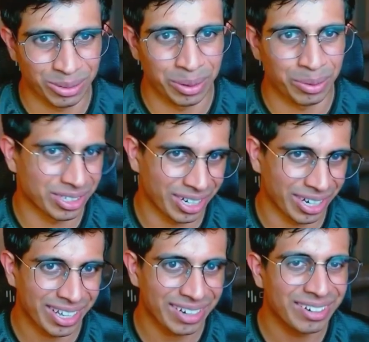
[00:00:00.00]
you may want to try
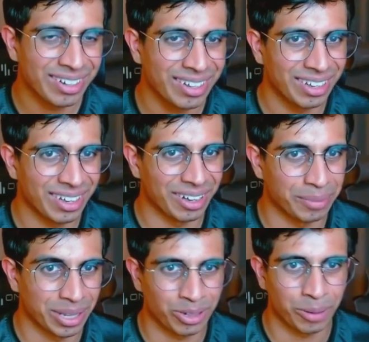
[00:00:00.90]
that
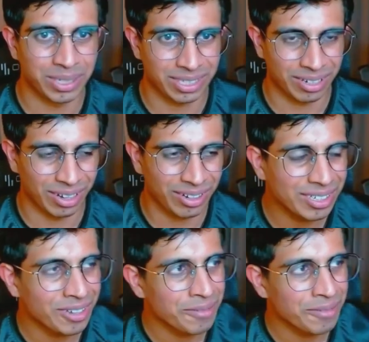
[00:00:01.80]
um, Anthropic's Claude.